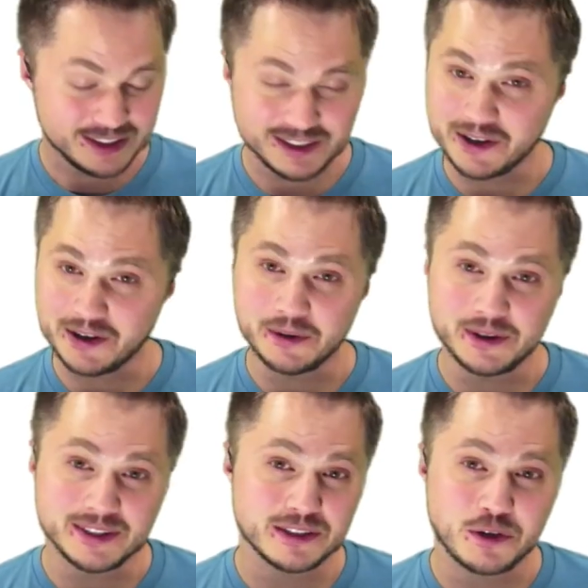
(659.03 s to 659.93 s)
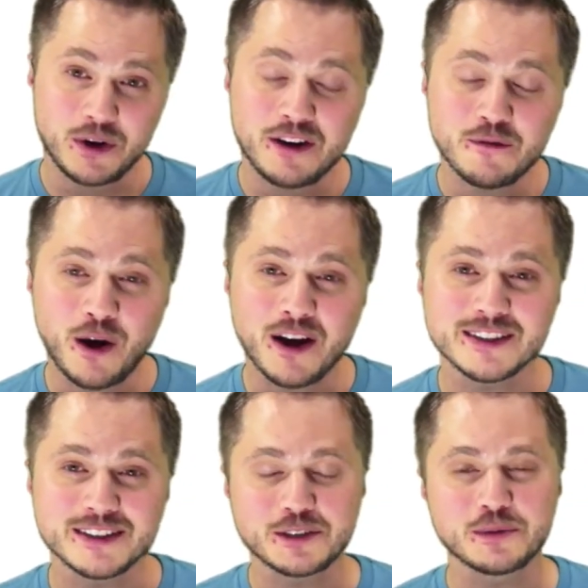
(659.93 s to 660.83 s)
So it's the creative
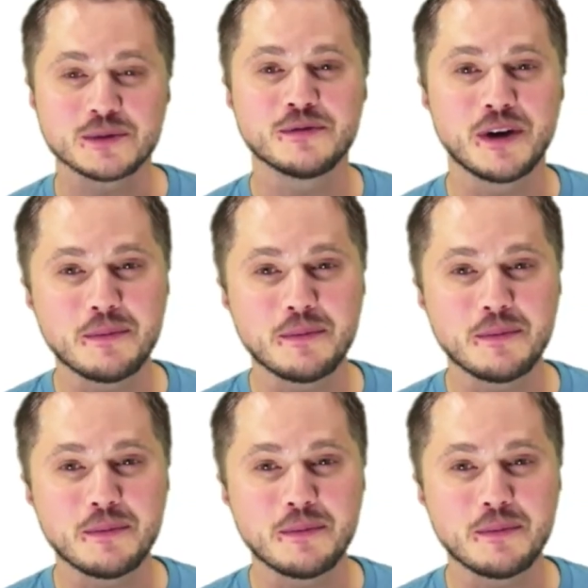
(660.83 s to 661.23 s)
process. That's what's fun